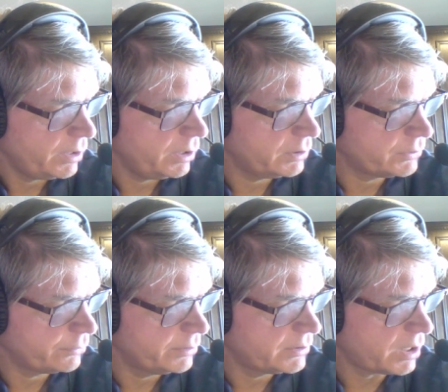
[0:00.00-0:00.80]

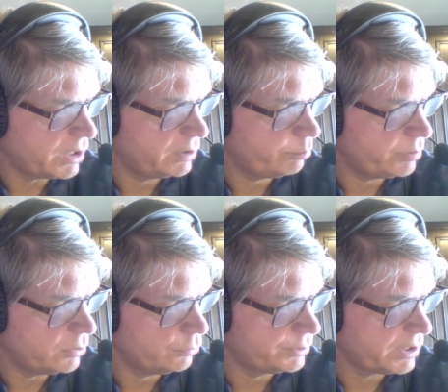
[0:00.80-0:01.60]
Answer is
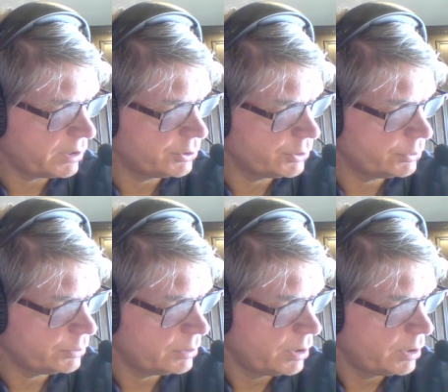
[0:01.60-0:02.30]
hypotension.